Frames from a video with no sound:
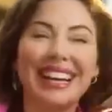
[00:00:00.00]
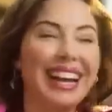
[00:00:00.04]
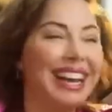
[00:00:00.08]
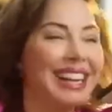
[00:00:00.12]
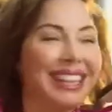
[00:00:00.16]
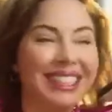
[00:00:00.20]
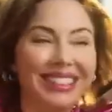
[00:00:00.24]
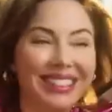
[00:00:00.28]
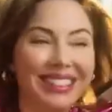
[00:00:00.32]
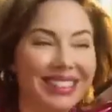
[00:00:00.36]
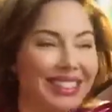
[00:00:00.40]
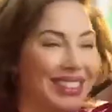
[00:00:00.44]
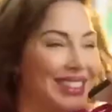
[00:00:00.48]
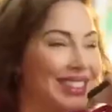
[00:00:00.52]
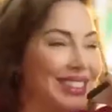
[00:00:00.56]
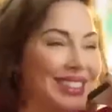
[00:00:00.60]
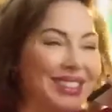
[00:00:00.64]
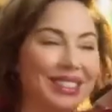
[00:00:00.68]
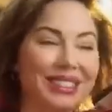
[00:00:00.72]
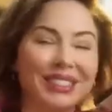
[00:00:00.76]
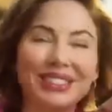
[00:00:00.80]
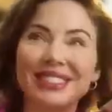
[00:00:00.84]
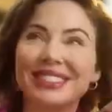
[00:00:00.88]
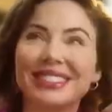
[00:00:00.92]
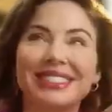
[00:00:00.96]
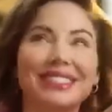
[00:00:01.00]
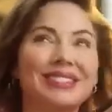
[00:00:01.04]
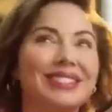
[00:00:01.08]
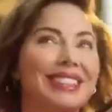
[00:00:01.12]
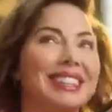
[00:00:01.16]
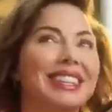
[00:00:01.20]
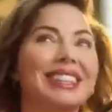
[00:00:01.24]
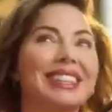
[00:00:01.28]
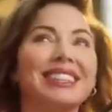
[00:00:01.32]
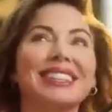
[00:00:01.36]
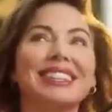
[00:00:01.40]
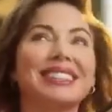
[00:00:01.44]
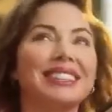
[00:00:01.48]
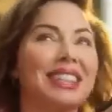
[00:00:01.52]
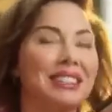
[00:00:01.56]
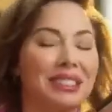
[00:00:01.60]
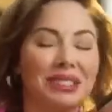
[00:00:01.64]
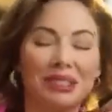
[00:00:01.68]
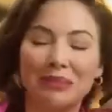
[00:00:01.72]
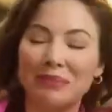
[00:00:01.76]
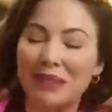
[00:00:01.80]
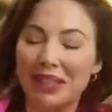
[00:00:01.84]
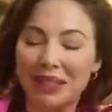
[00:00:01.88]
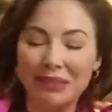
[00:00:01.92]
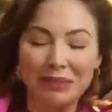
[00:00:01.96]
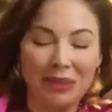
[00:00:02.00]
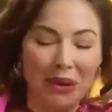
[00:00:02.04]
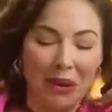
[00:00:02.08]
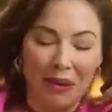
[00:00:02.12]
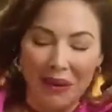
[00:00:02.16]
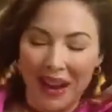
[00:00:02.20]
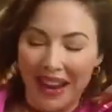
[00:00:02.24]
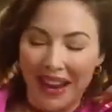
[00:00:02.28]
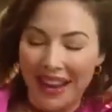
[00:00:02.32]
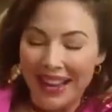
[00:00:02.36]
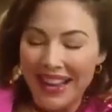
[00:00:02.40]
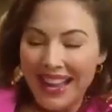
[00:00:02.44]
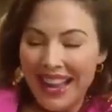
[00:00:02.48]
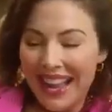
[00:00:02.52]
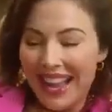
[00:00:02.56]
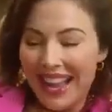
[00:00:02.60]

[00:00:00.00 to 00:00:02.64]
I didn't look at the nudes when they leaked. I just made them go away.